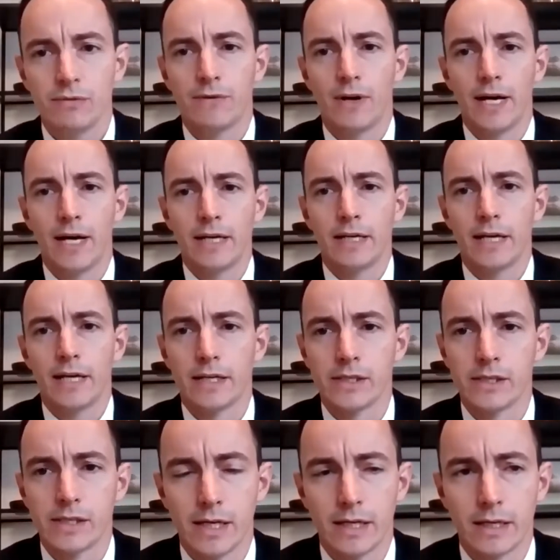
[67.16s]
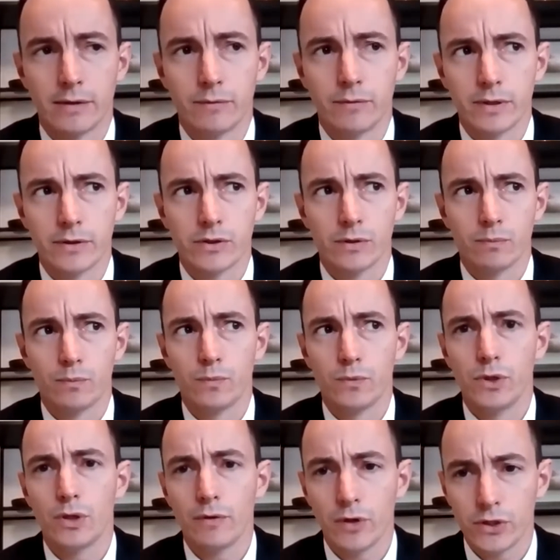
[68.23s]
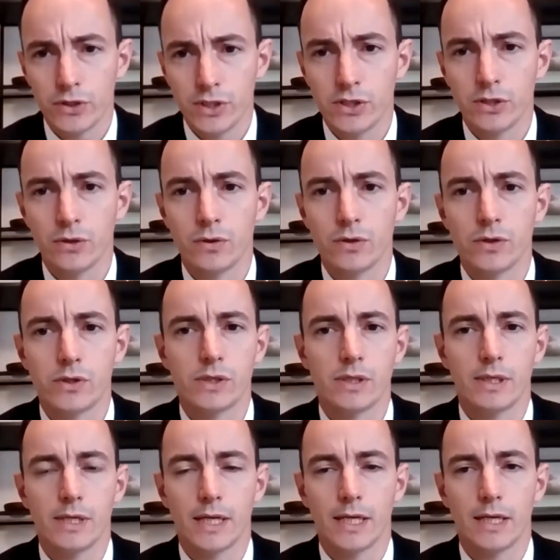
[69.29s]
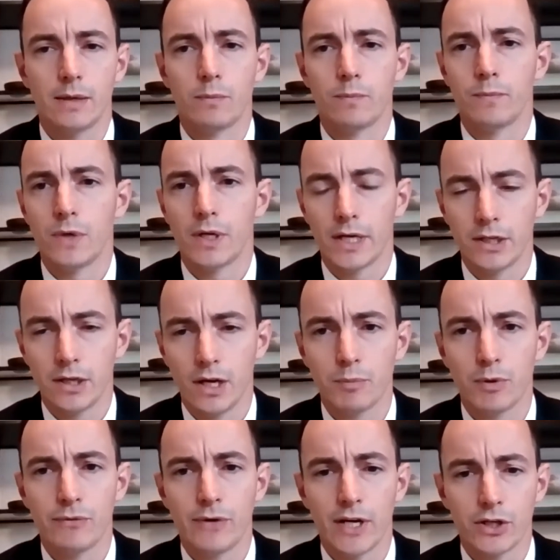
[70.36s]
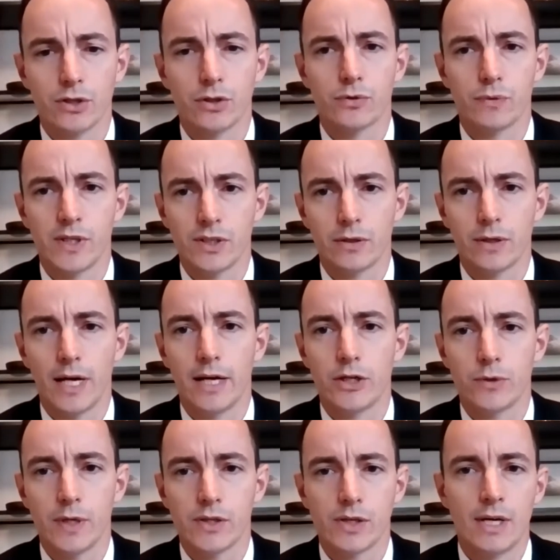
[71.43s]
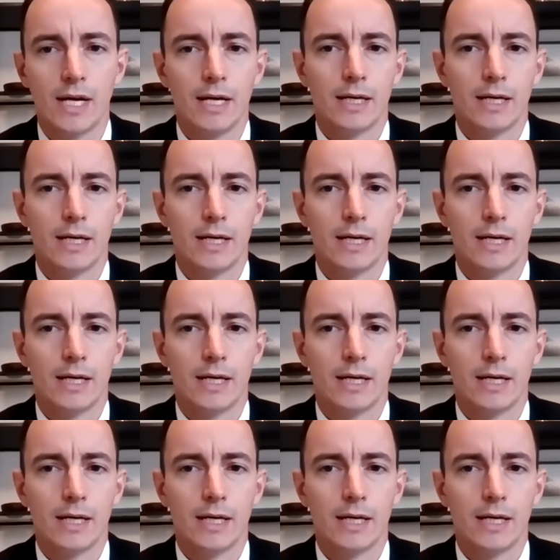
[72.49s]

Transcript: defined as university students, young professionals, recent graduates.